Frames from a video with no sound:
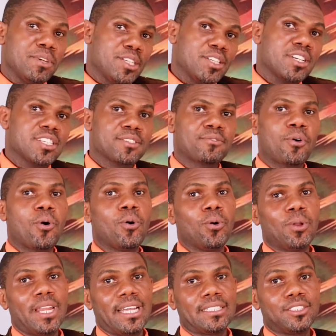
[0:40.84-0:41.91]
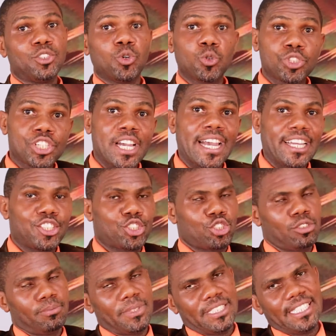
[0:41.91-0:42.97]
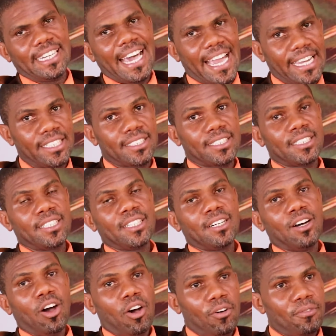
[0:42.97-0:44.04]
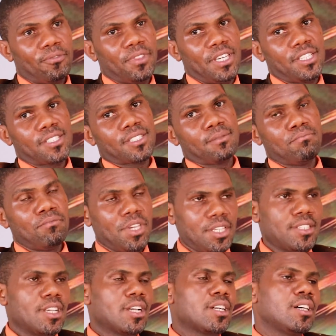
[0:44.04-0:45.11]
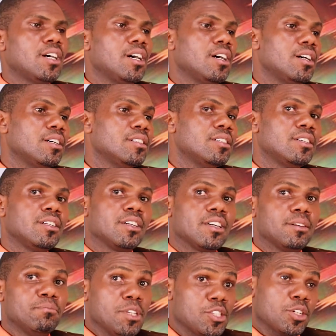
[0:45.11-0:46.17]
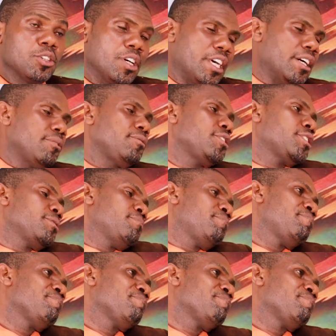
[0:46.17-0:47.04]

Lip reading: Music is for all, and no child should be denied of this musical gift.